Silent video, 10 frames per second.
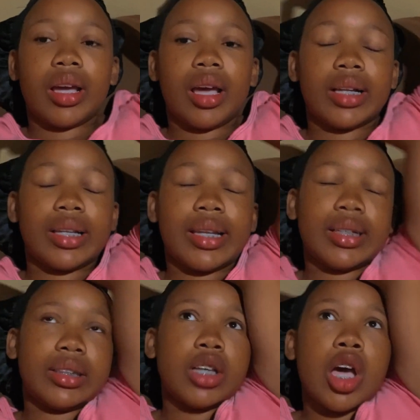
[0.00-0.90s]
at
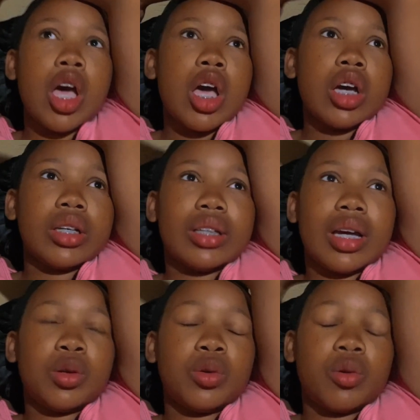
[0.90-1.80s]
least, because I
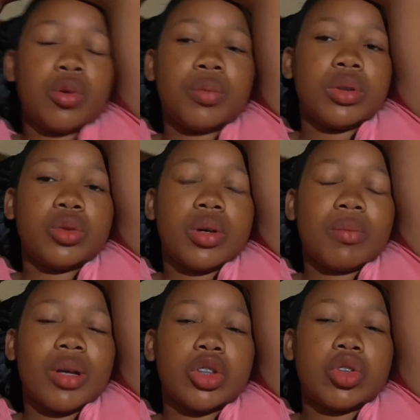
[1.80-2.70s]
know they won't be doing
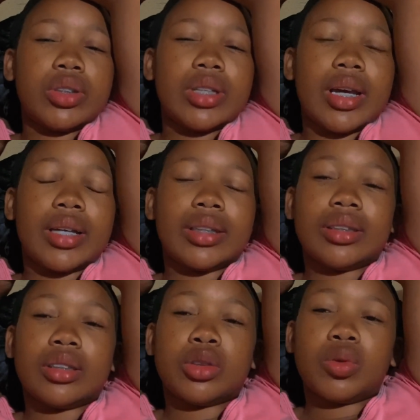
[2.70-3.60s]
much today
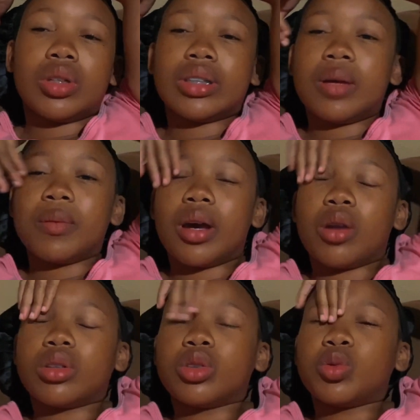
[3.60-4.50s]
since school is coming out
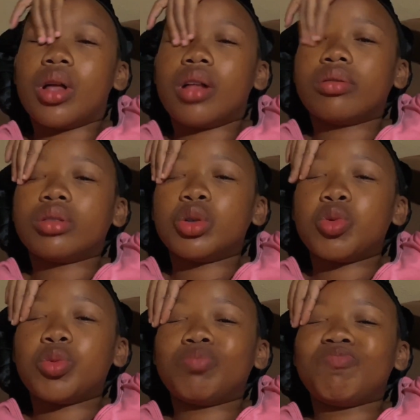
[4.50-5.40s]
at 12.
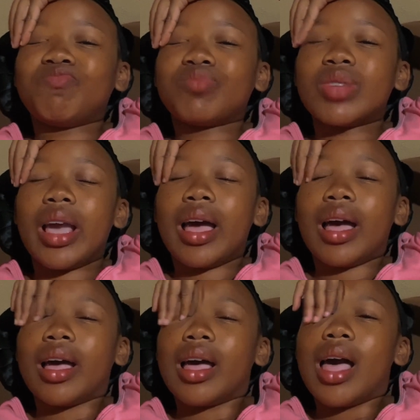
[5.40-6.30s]
So yeah,
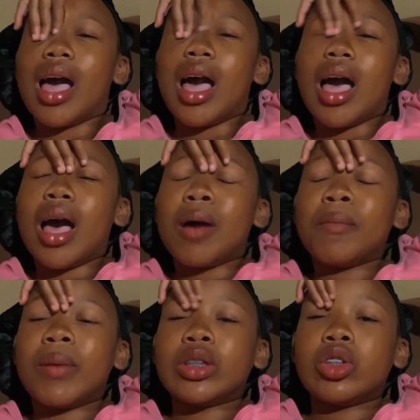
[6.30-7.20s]

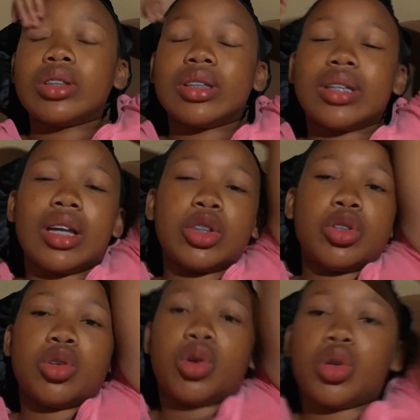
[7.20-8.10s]
my doctor said I should
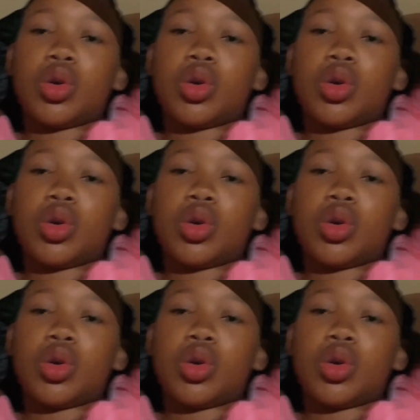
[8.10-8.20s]
not